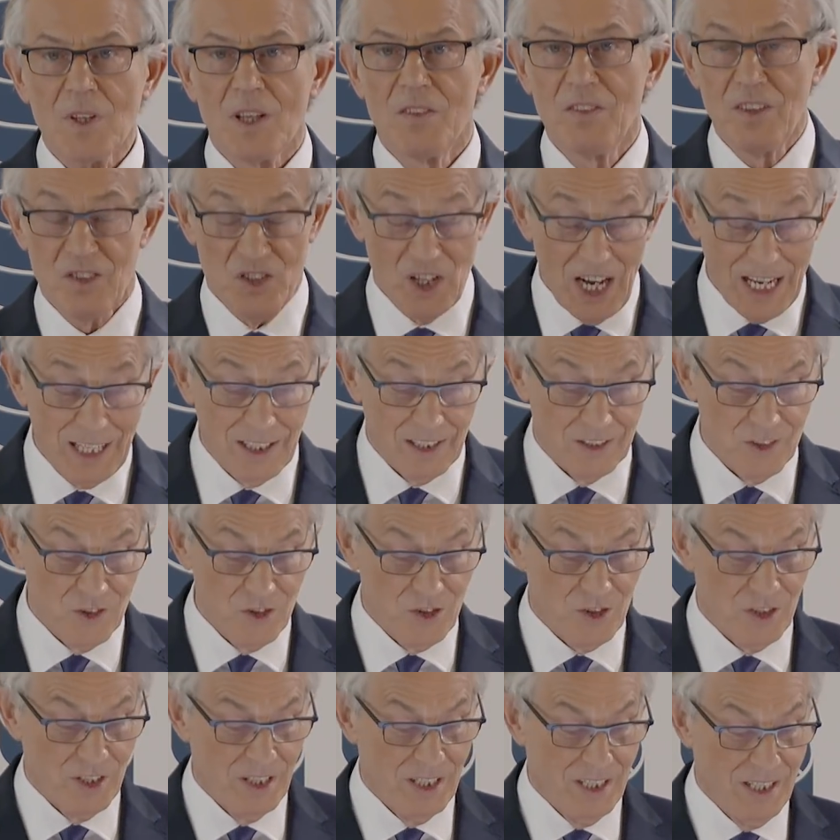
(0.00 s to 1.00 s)
the
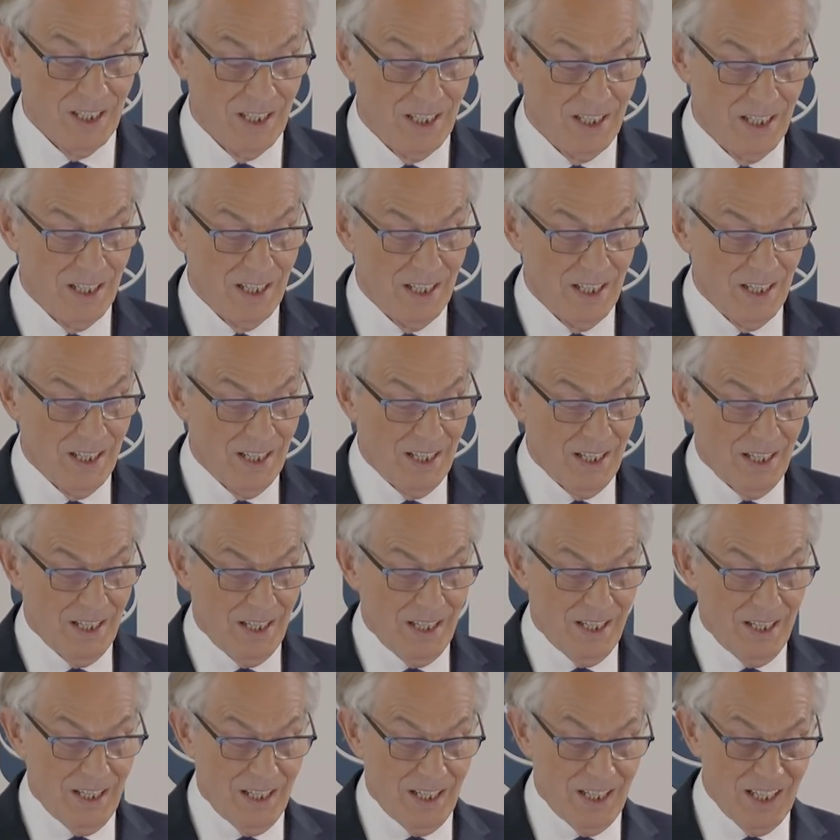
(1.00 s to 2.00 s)
challenge
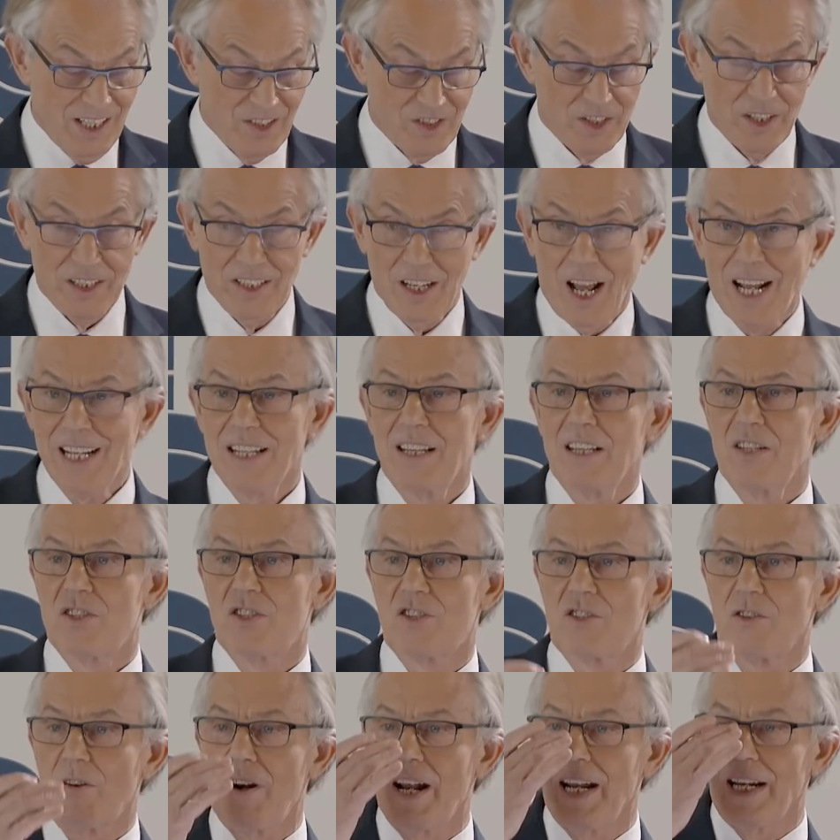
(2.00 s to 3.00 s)
is that neither
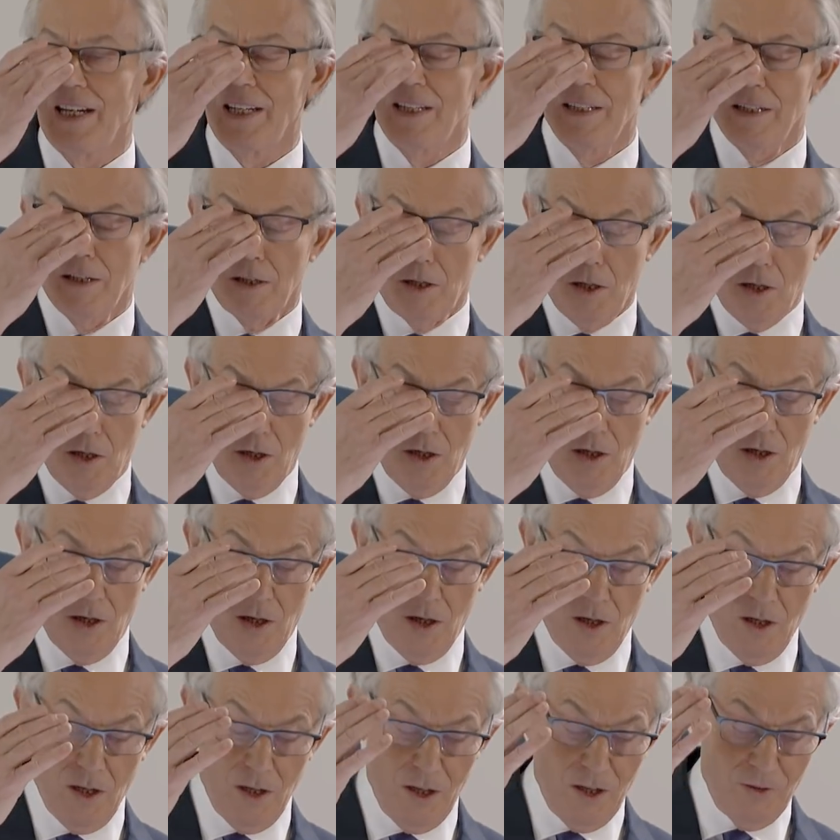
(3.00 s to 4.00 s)
strain
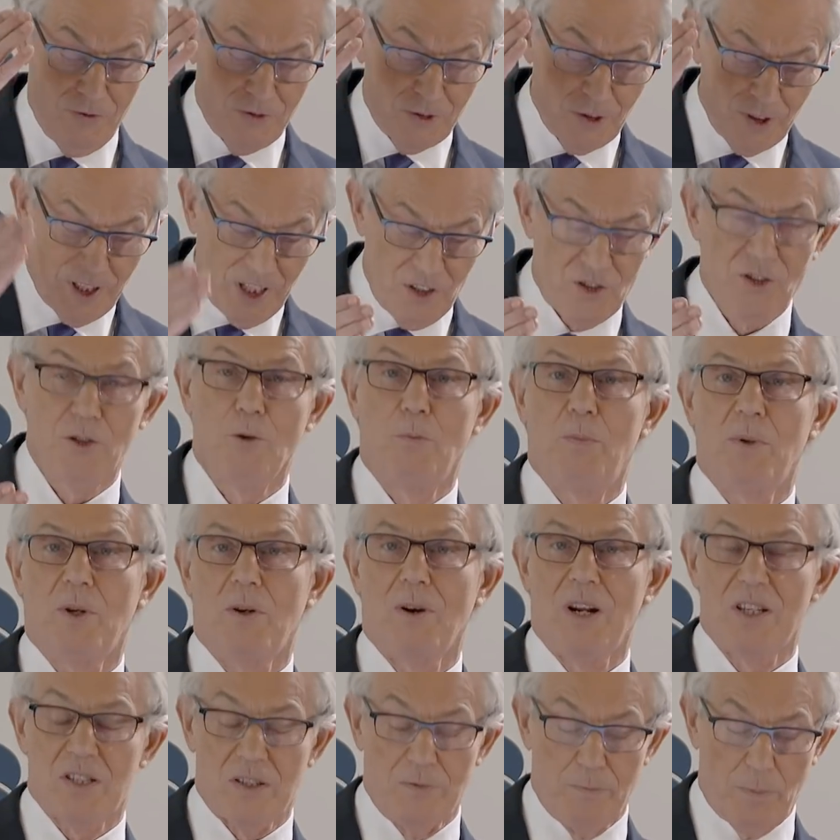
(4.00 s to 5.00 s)
of traditional
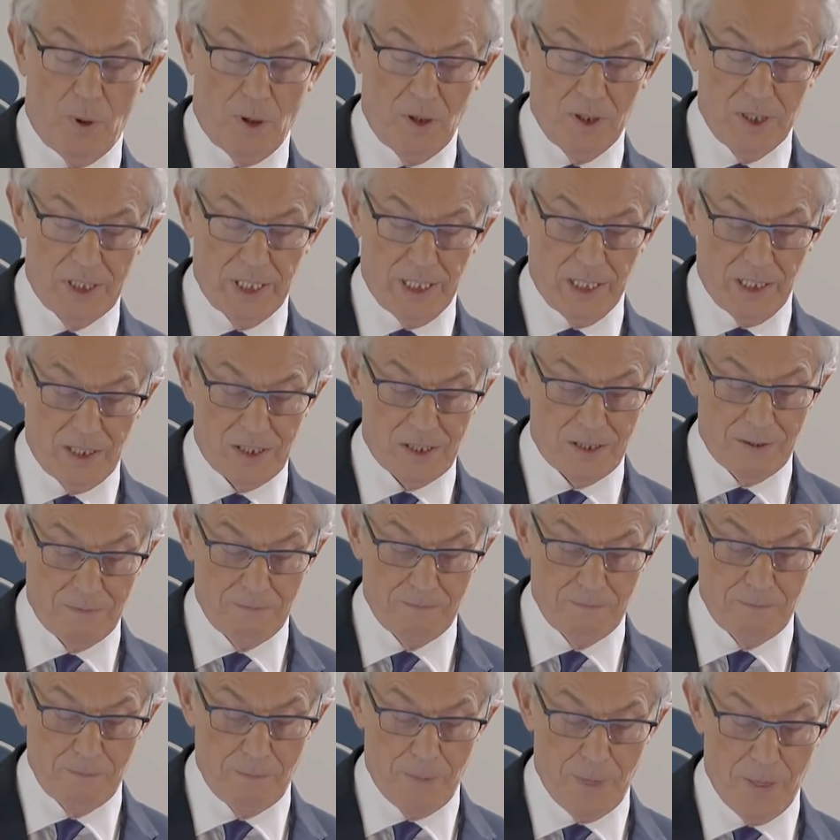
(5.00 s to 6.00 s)
progressive politics,
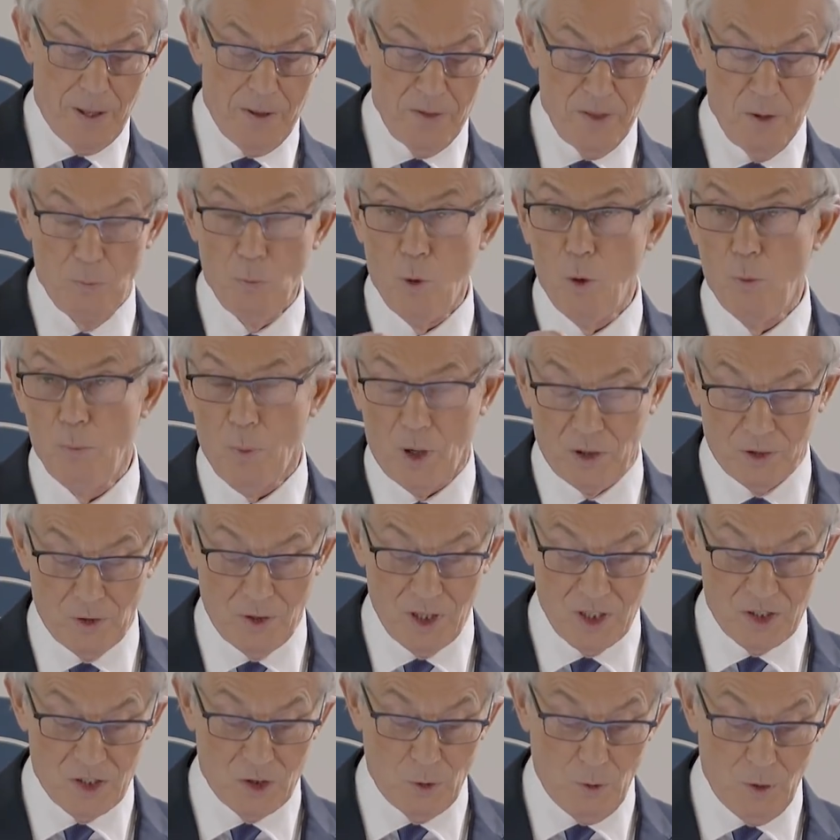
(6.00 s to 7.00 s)
the more
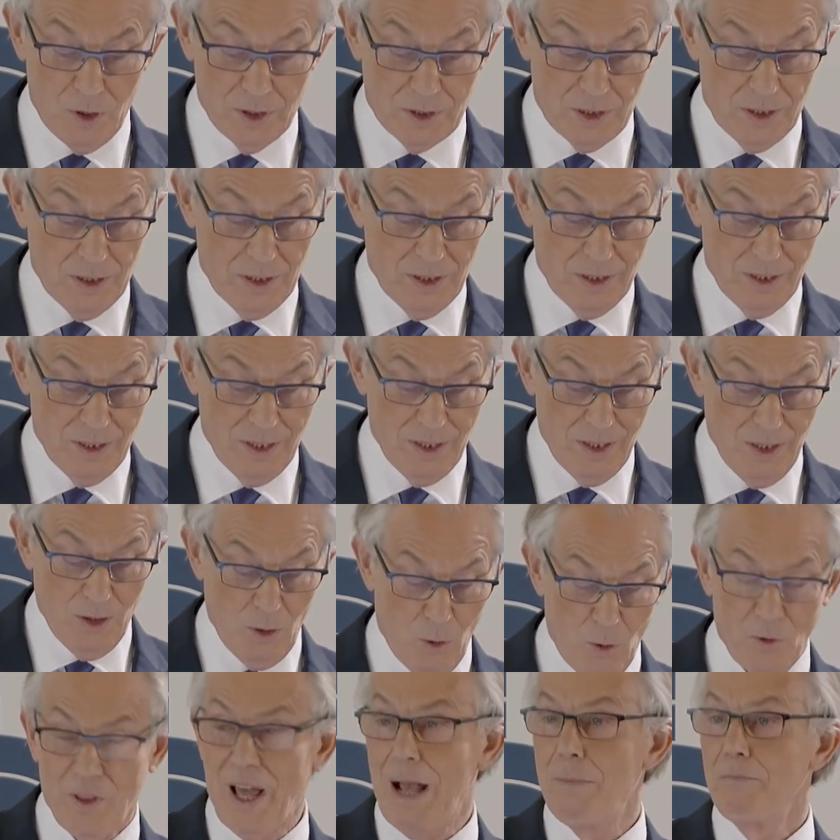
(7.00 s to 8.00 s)
moderate sort,
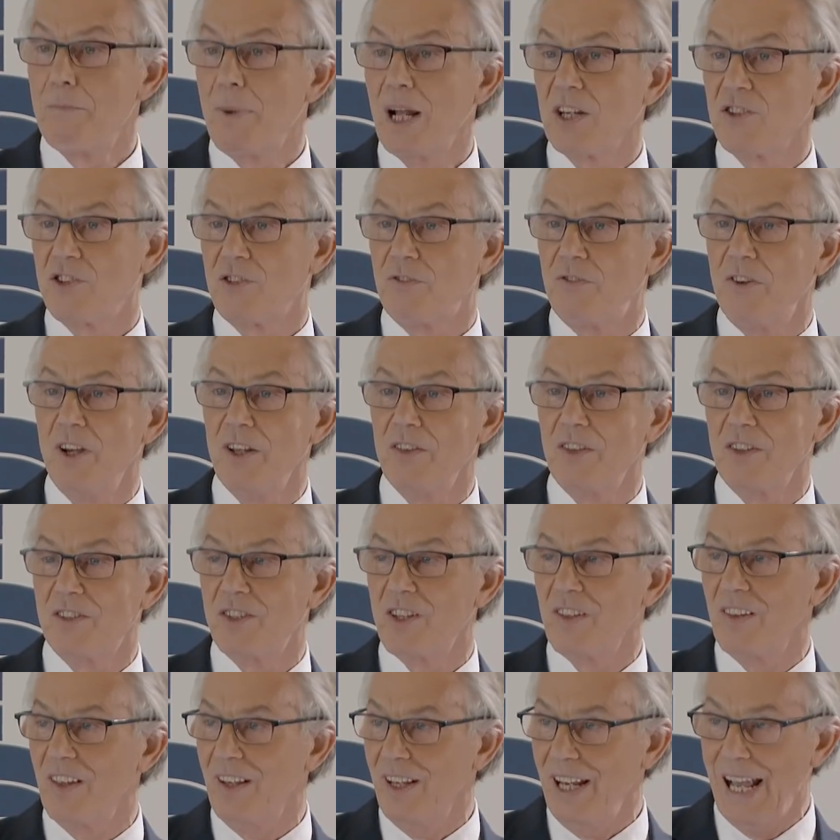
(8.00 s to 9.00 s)
or that much further
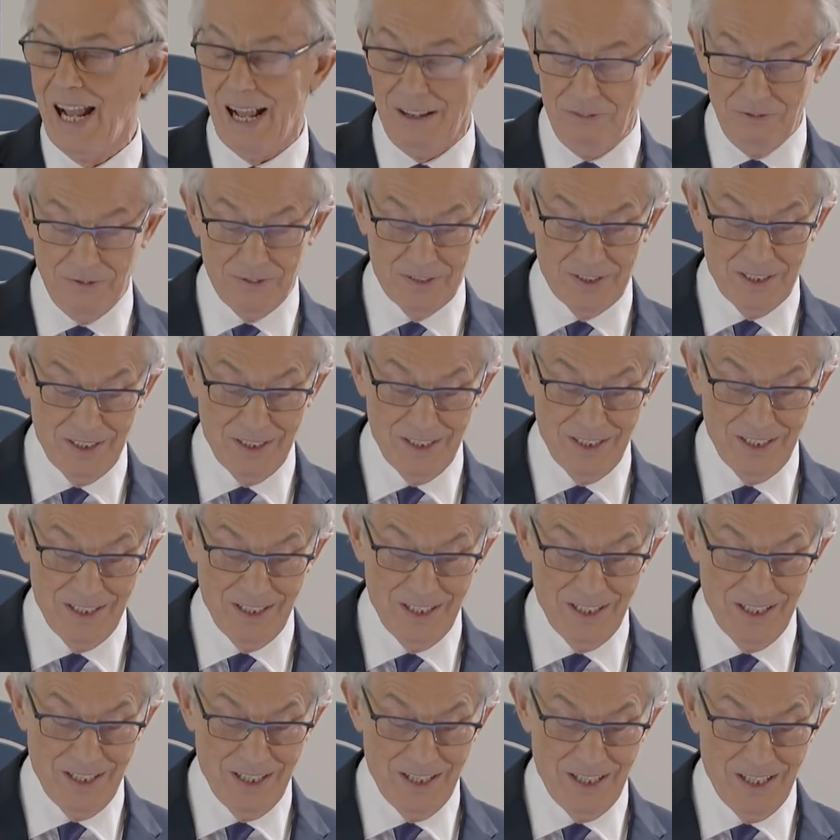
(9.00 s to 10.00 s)
to the left,
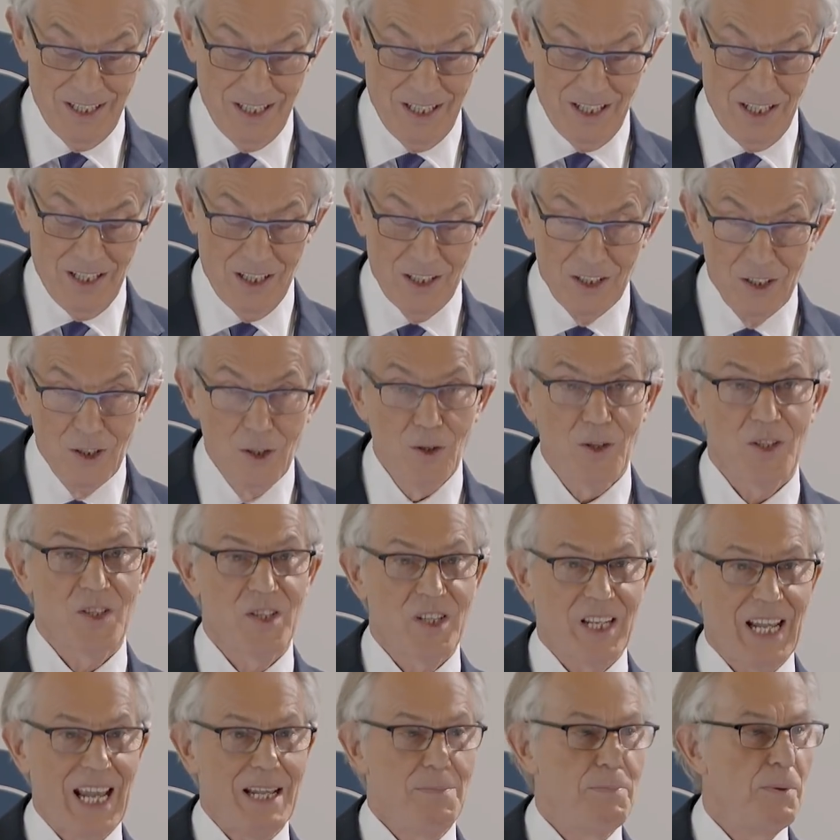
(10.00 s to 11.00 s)

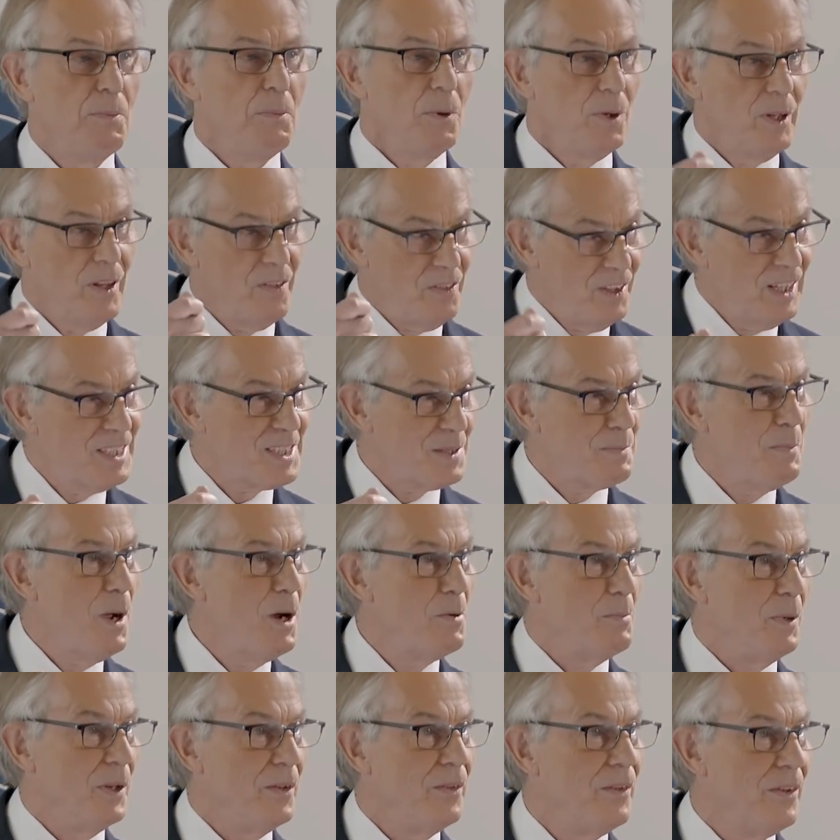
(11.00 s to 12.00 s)
looks capable at this
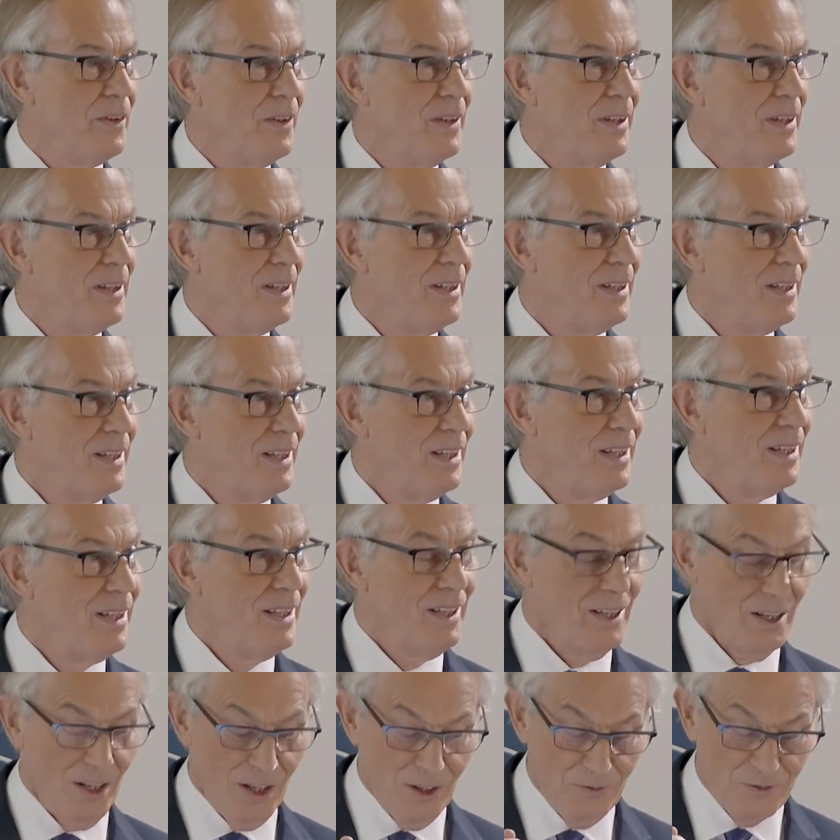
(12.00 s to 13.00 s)
moment
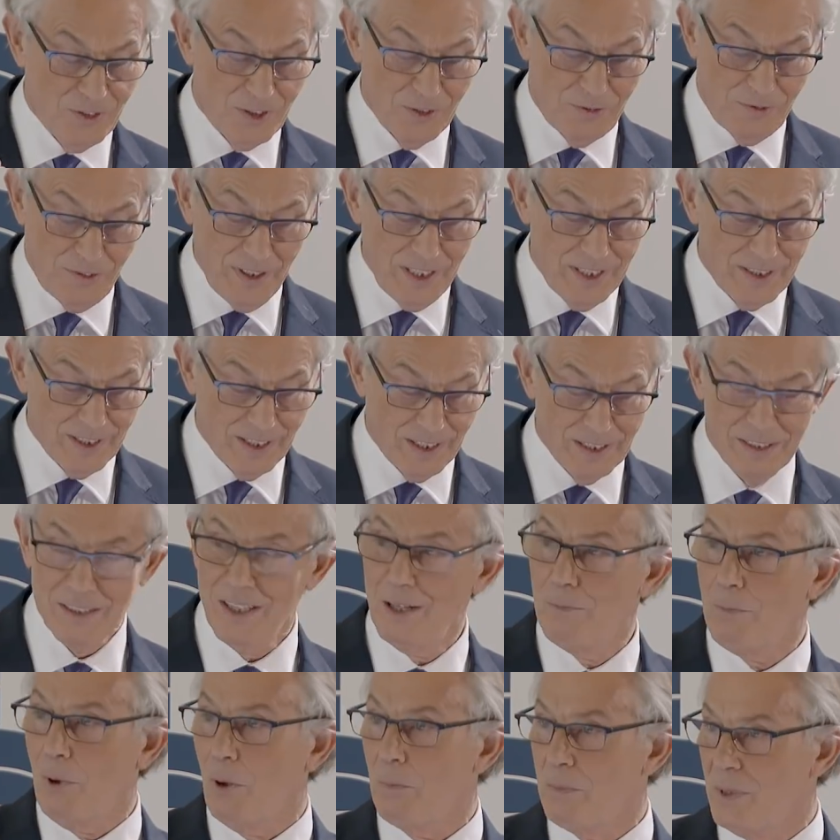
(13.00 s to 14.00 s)
of defeating
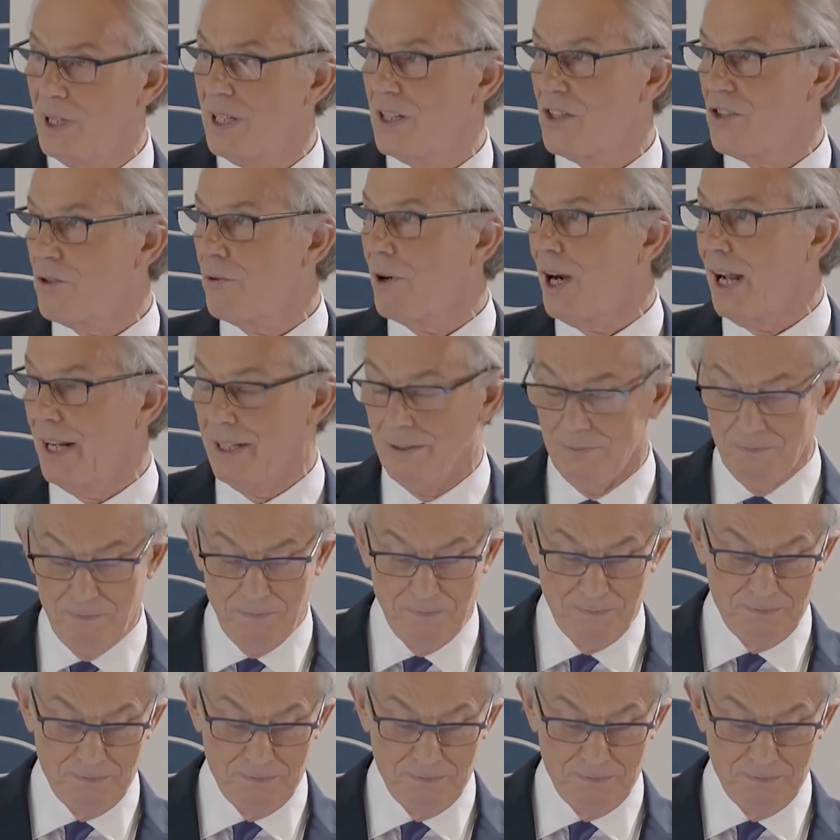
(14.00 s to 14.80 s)
the populist right.